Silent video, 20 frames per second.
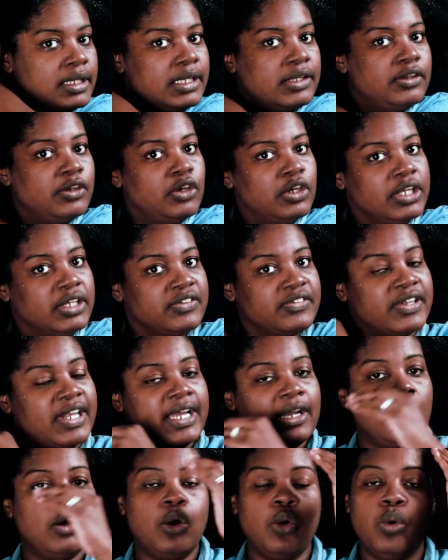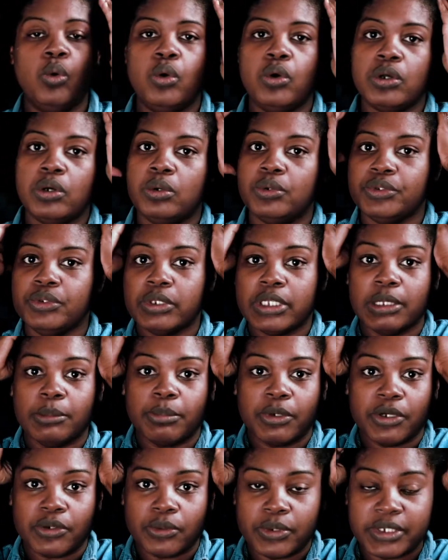and it's like an oil you
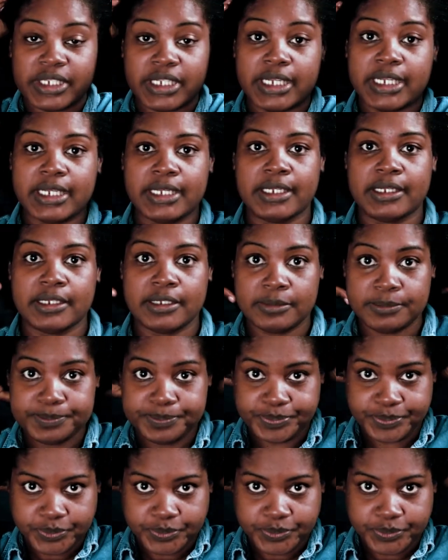can put on your hair.